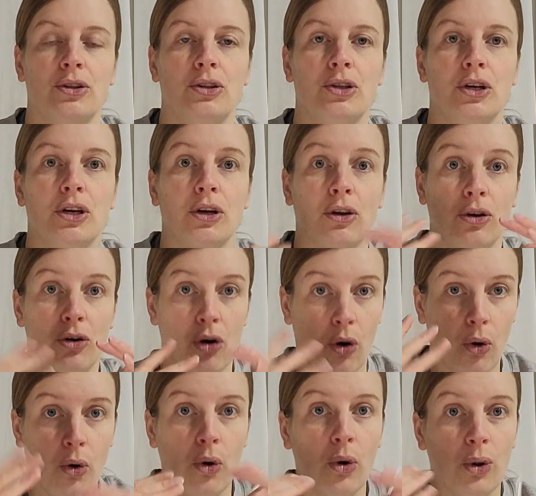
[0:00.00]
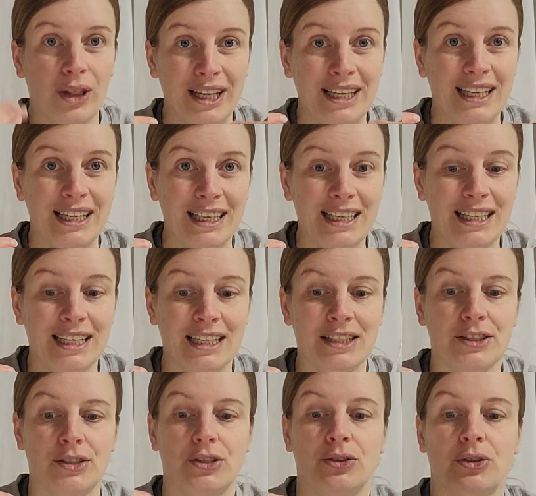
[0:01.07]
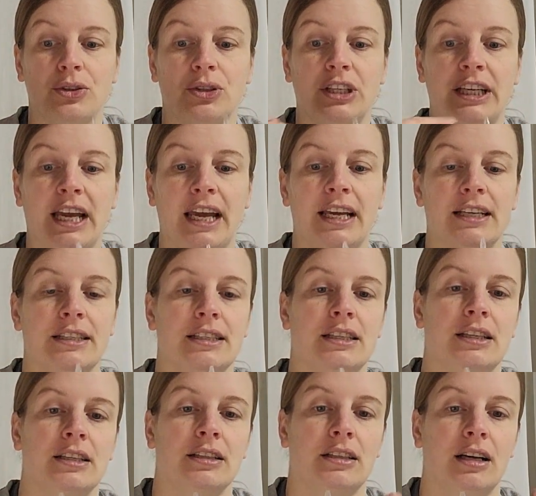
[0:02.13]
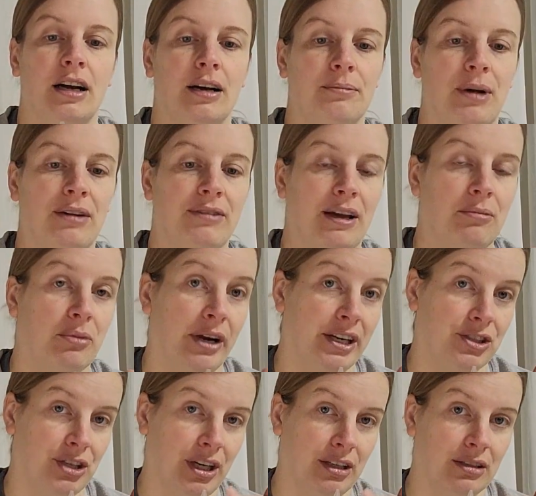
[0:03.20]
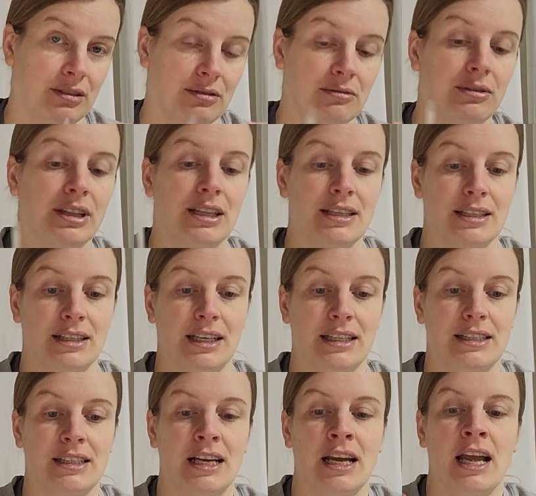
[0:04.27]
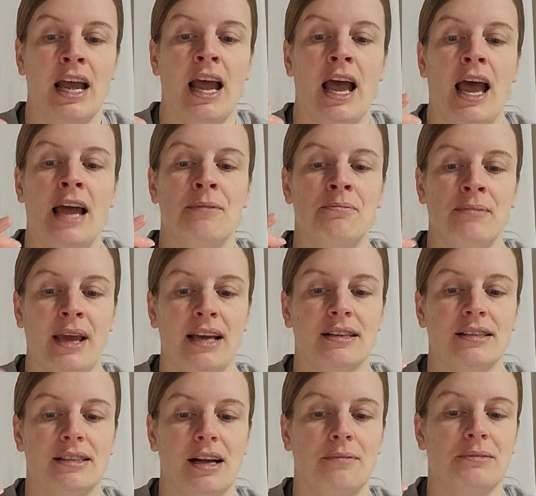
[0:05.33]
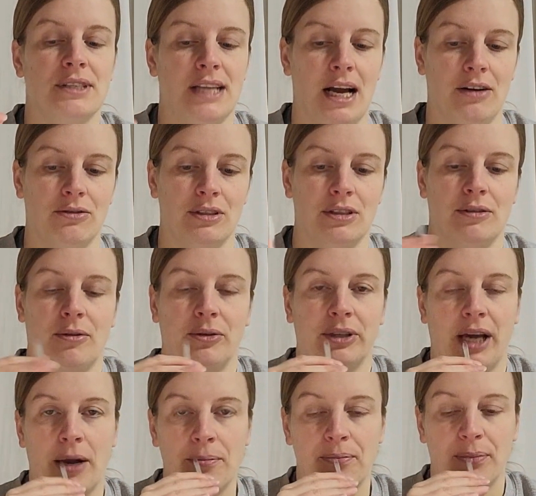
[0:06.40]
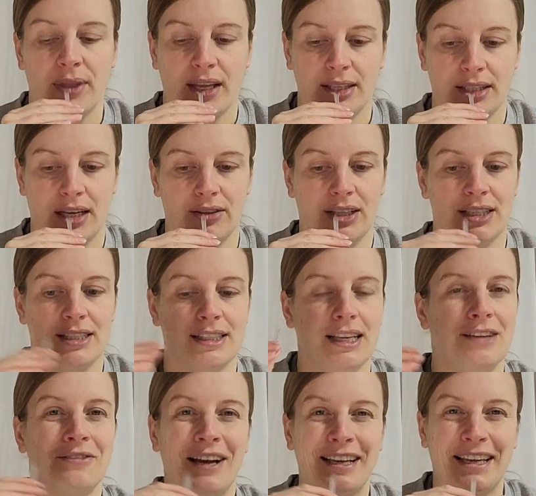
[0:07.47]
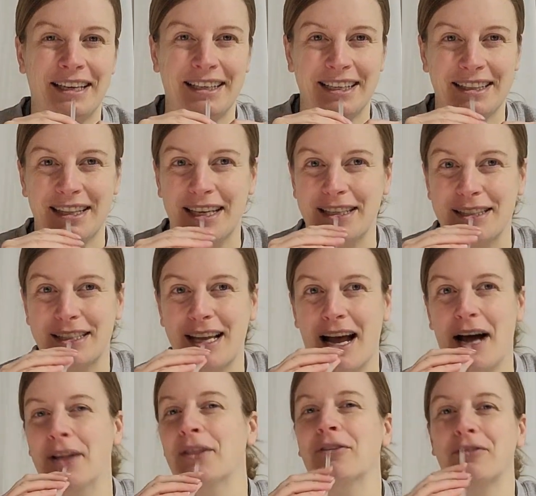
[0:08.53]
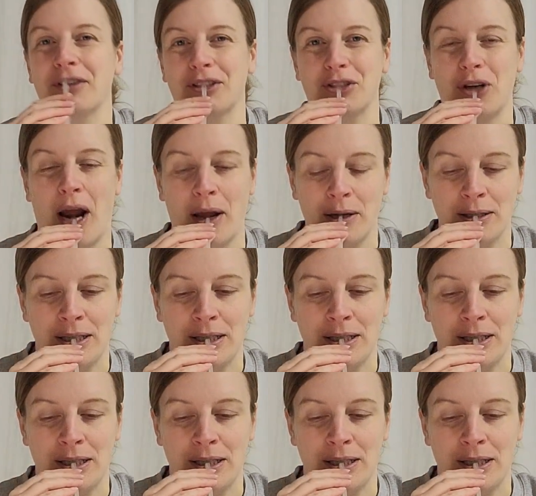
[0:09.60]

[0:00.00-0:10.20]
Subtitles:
The goal is to create a vibration with the slits and make some sound. Okay, so let's see if I can get this on the first try.